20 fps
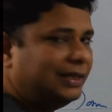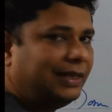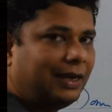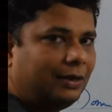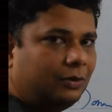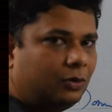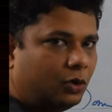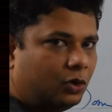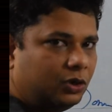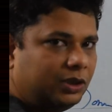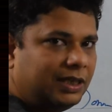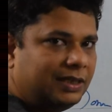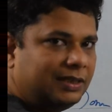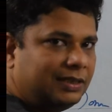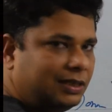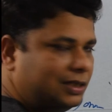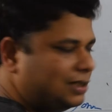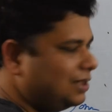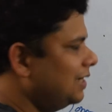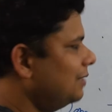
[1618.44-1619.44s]
grow
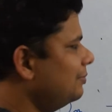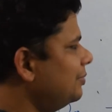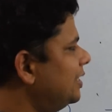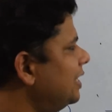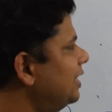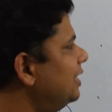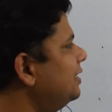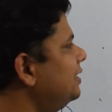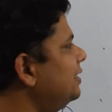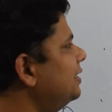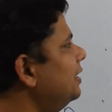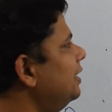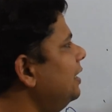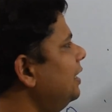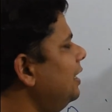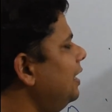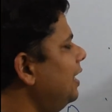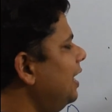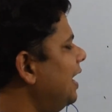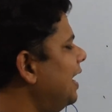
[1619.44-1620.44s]
these stem cells,
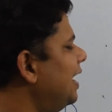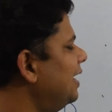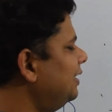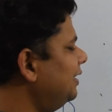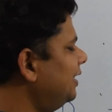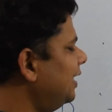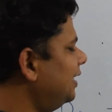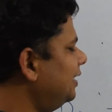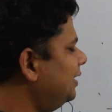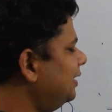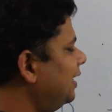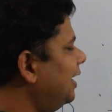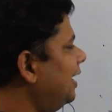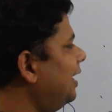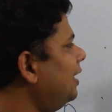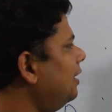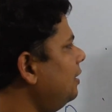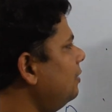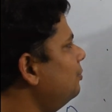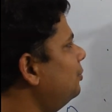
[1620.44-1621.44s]
and then
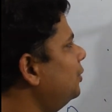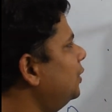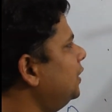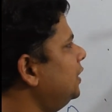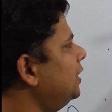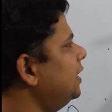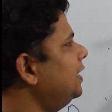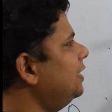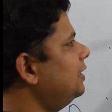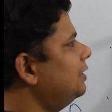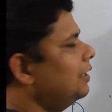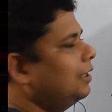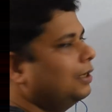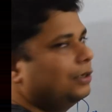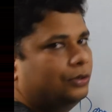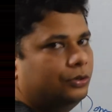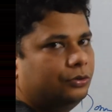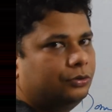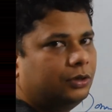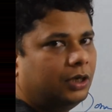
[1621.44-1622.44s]
they put it
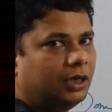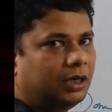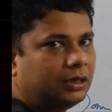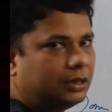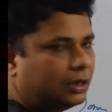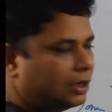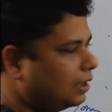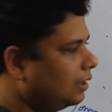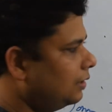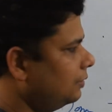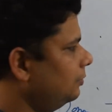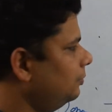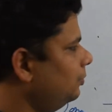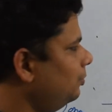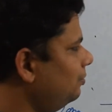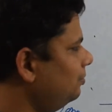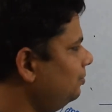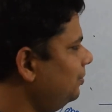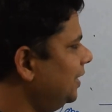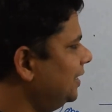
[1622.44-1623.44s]
to the
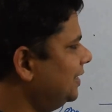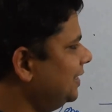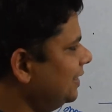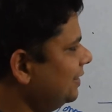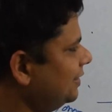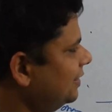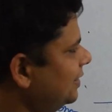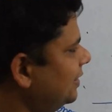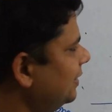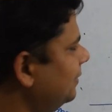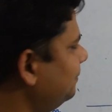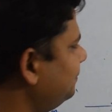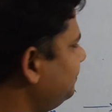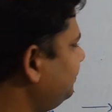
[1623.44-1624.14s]
patients.